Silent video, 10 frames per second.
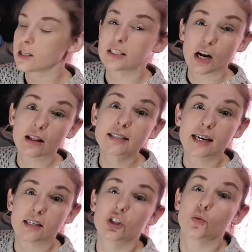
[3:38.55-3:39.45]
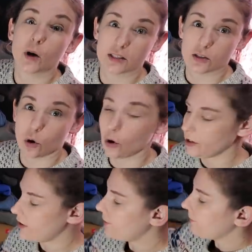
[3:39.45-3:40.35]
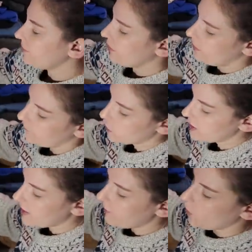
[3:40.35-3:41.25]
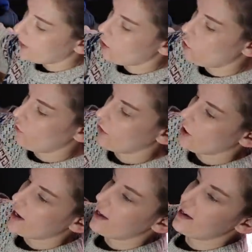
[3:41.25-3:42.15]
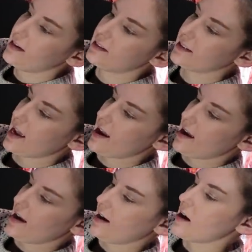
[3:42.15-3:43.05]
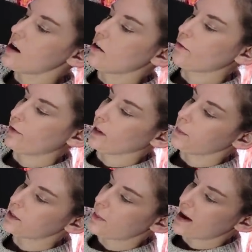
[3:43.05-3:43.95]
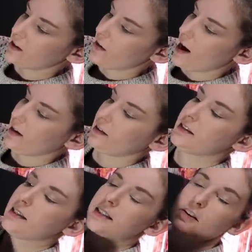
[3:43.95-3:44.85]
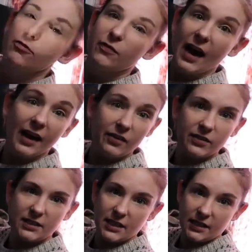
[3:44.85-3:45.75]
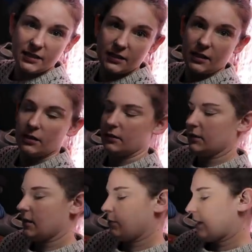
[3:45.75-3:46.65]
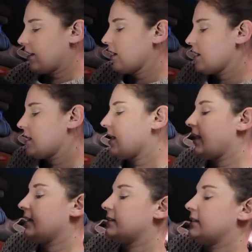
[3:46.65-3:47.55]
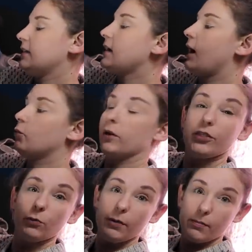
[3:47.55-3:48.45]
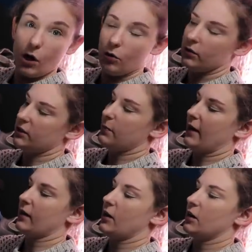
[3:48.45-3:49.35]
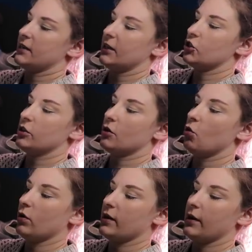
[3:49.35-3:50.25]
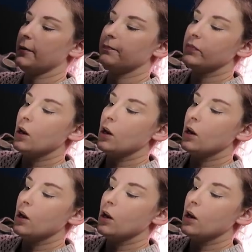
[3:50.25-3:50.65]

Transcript: So now let's get into what sold. The first thing I'm going over is a Philips Magnavox. It's a five disc CD player. It did come with the remote. It's back here attached to the cord here.